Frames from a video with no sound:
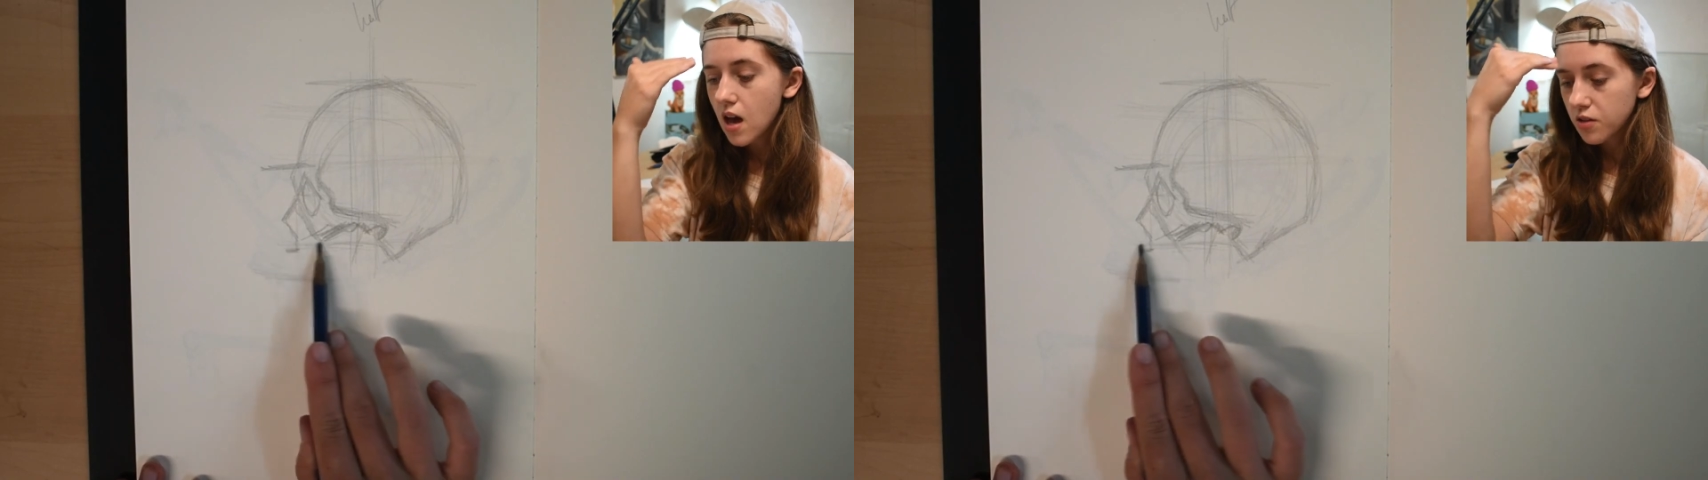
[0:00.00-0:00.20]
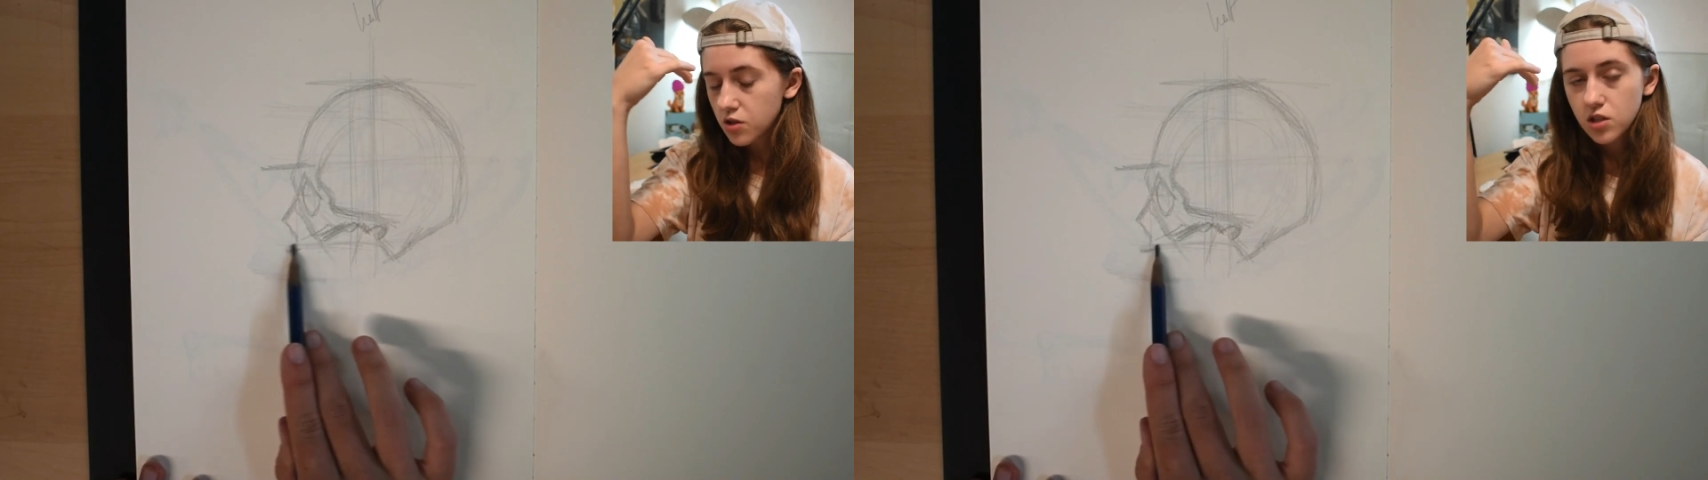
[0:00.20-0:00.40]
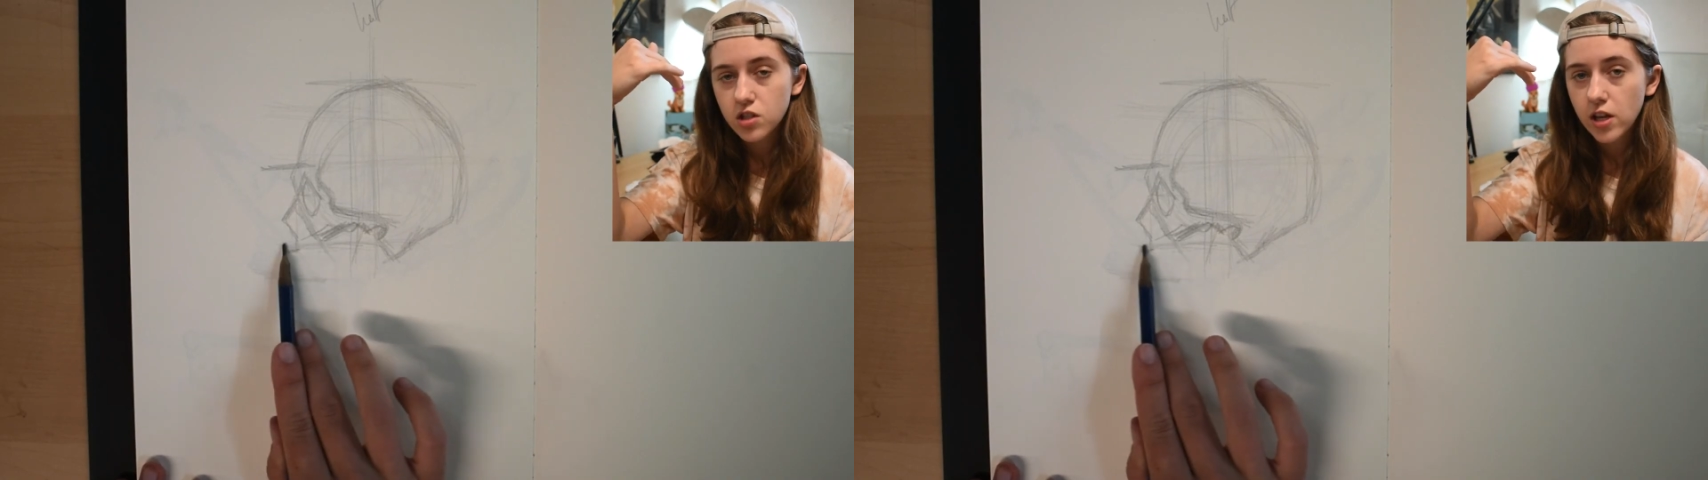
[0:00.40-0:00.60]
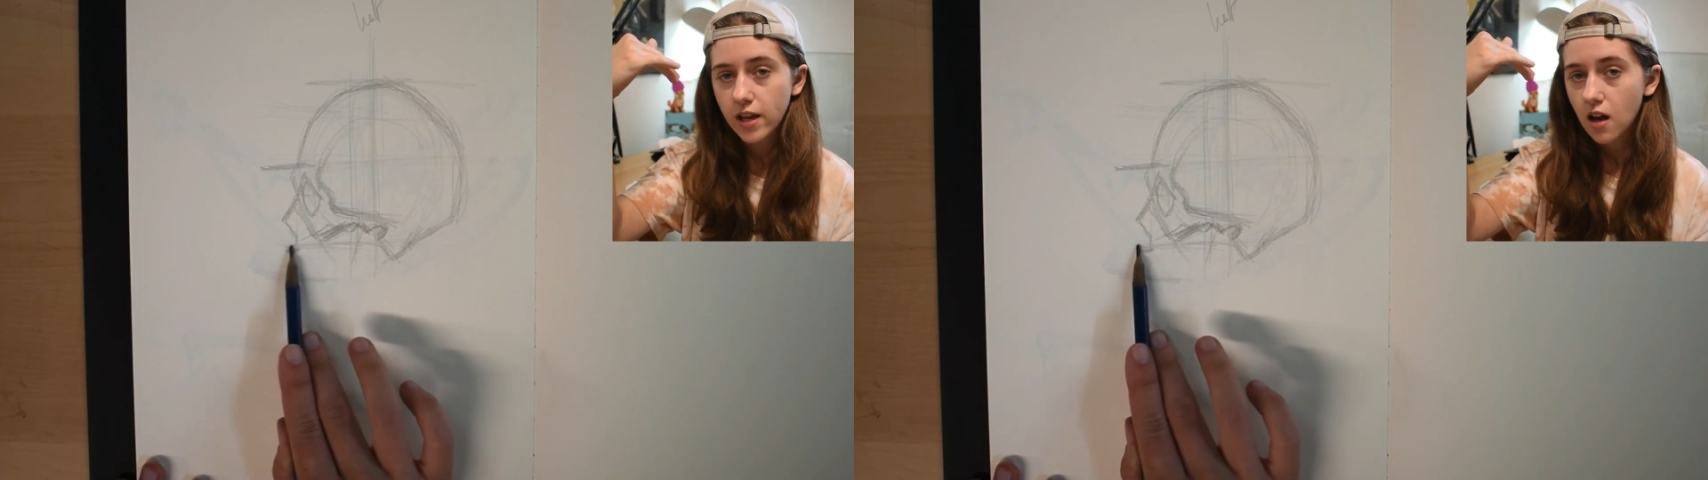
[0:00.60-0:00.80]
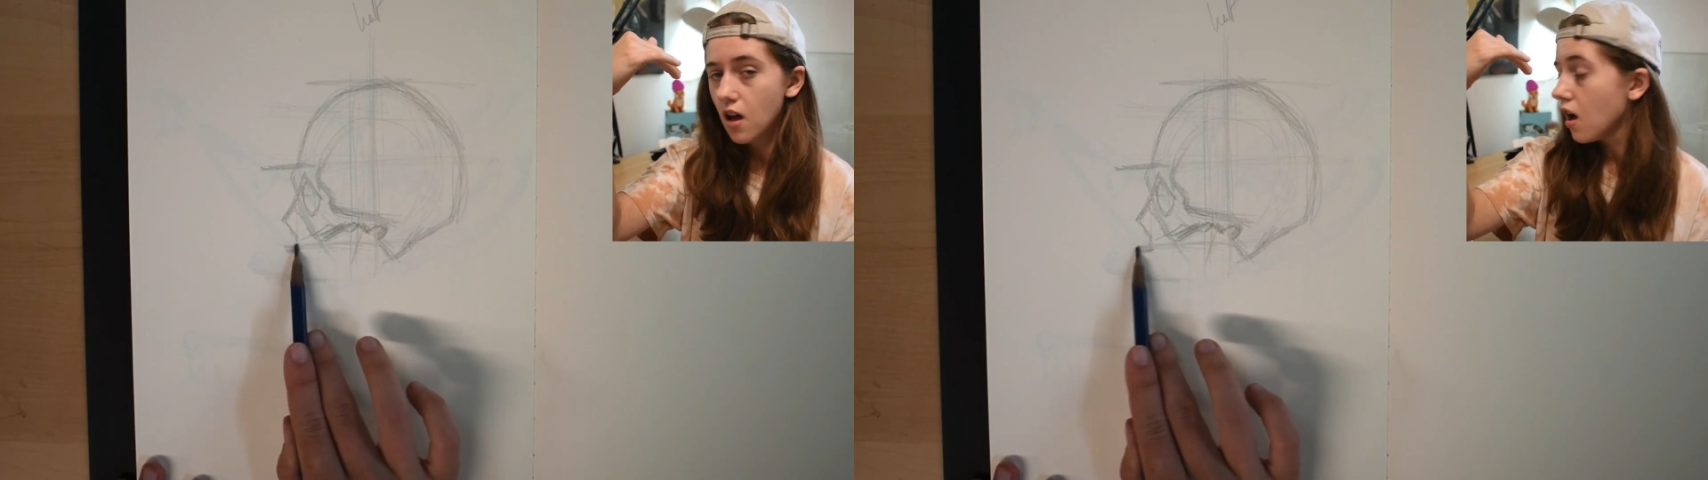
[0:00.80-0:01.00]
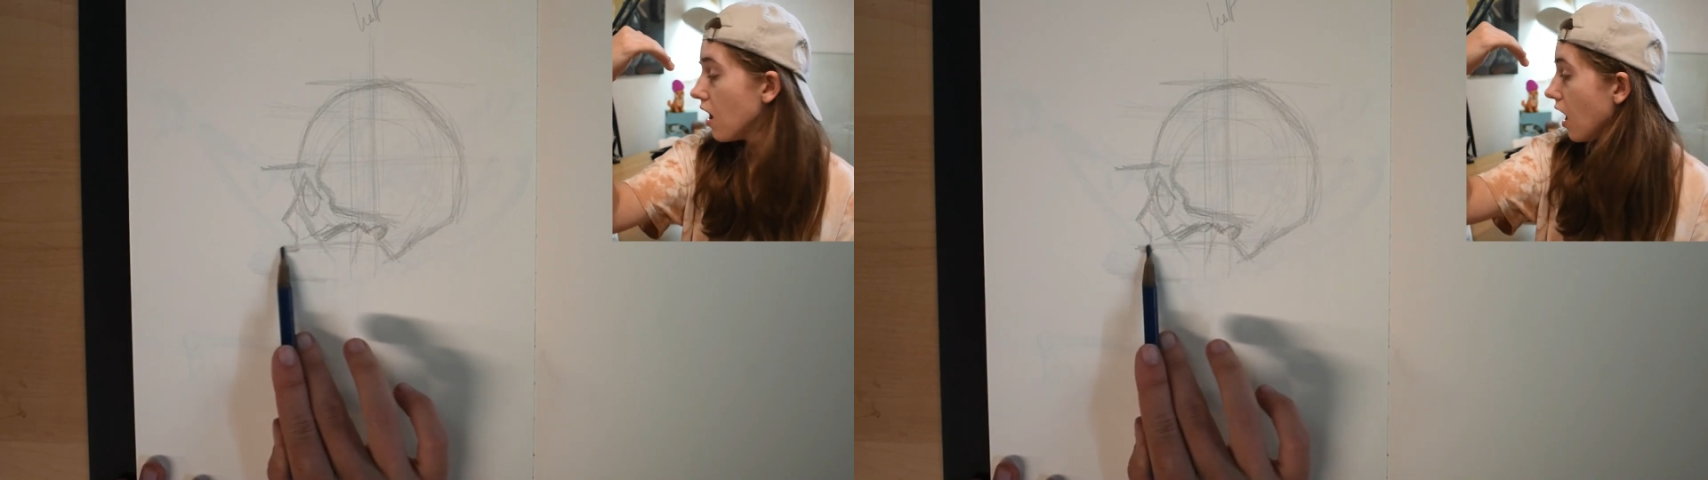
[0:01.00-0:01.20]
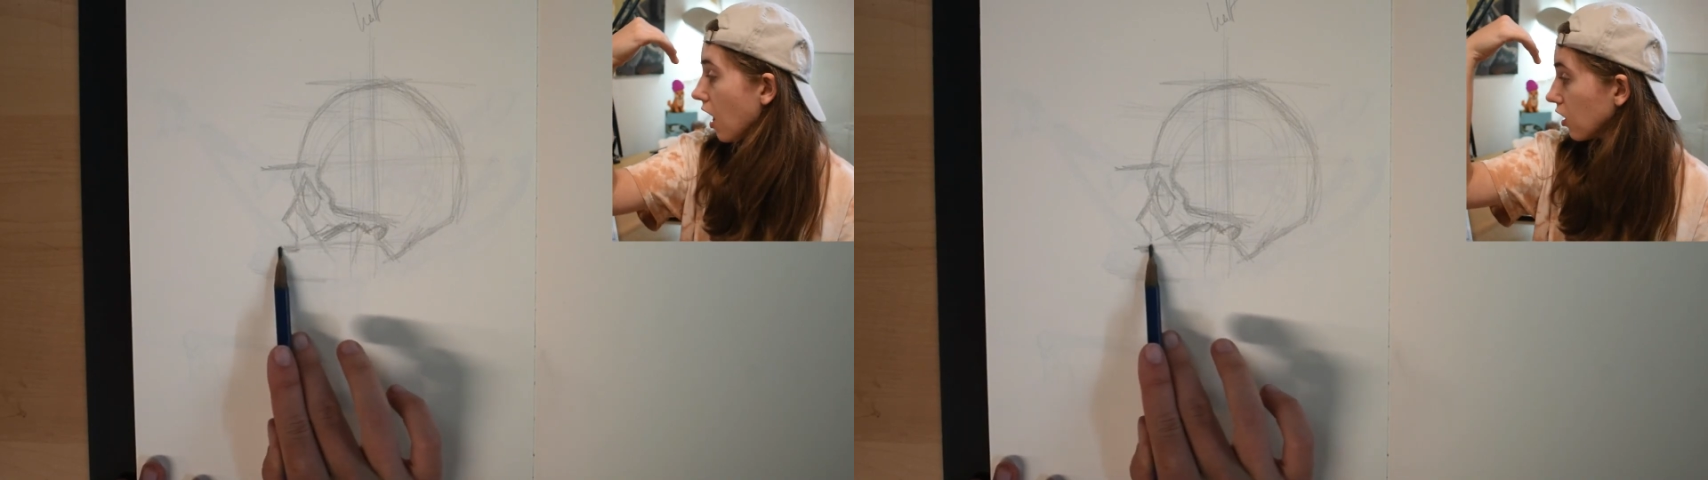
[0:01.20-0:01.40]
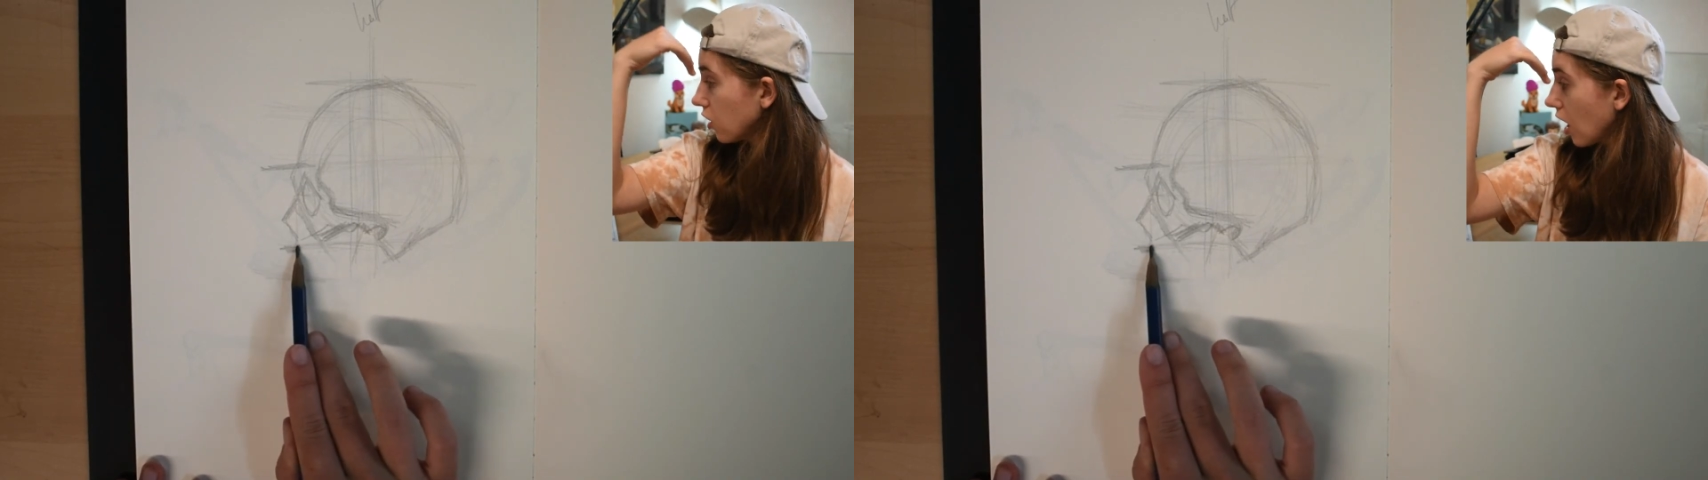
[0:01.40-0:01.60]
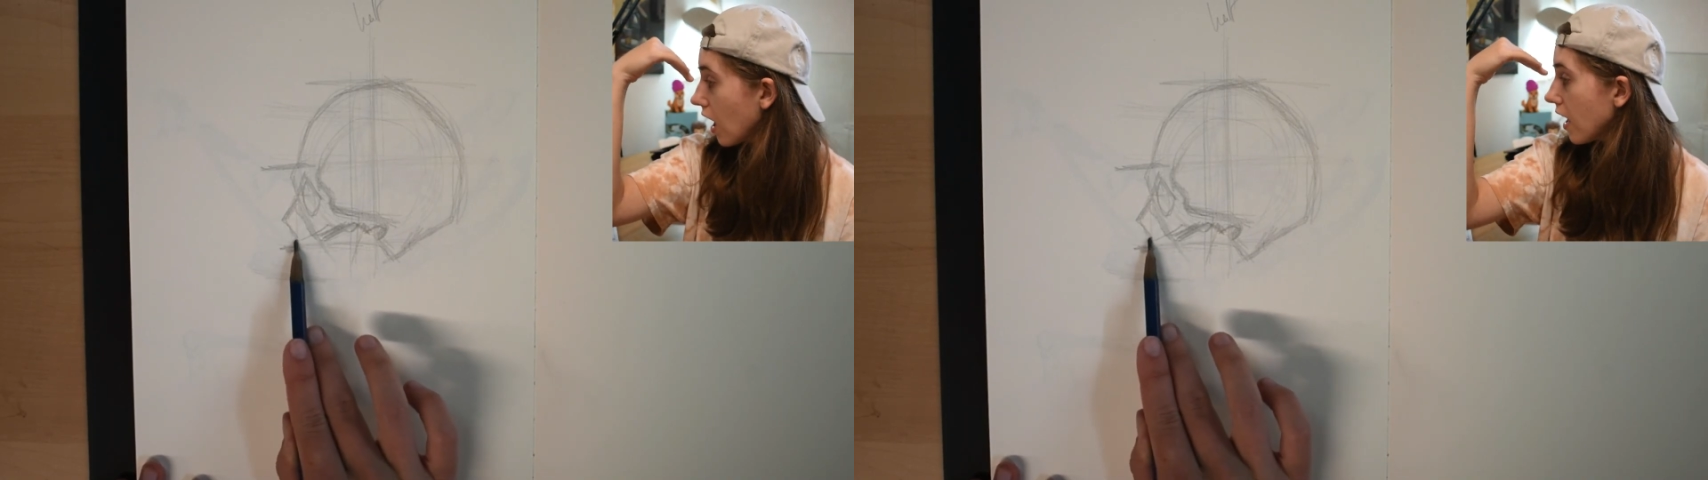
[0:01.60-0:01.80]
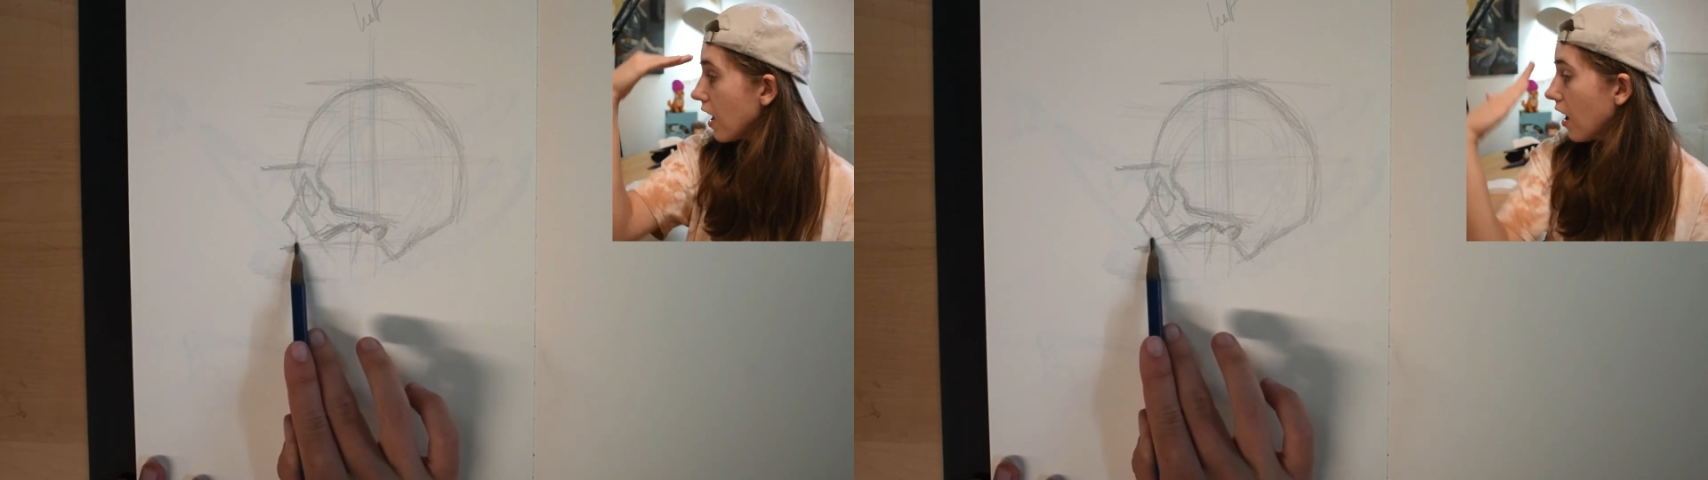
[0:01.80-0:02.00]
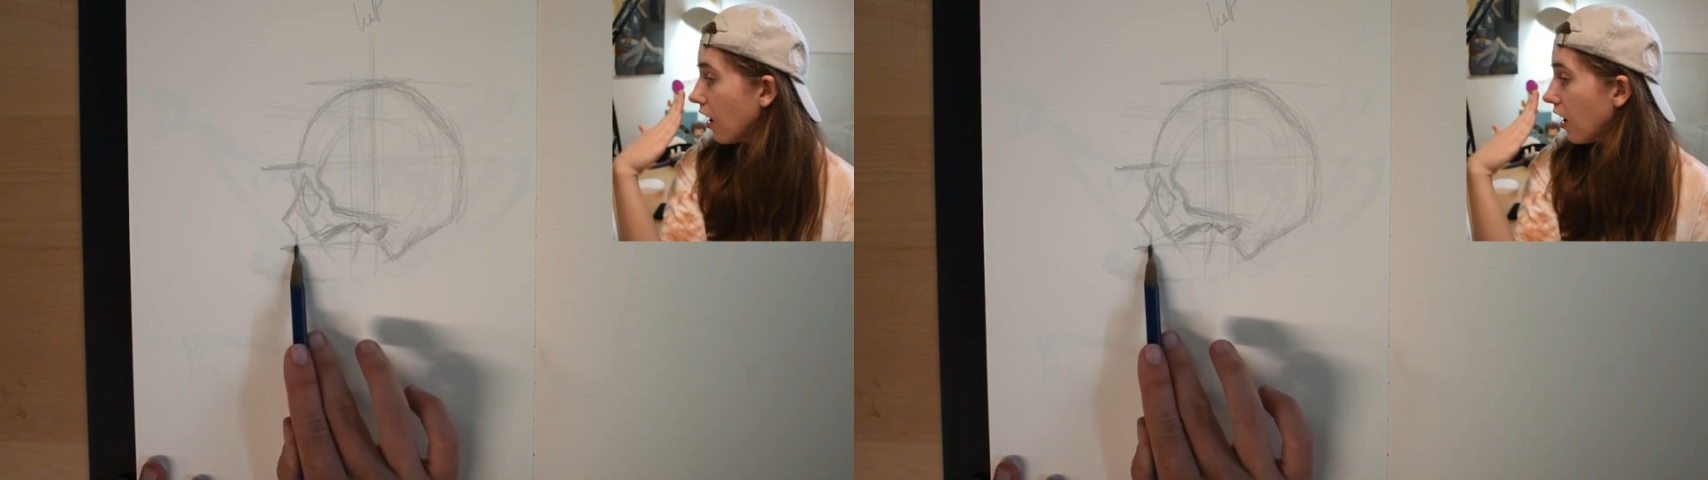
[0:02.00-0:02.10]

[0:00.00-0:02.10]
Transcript: And there's just like a lot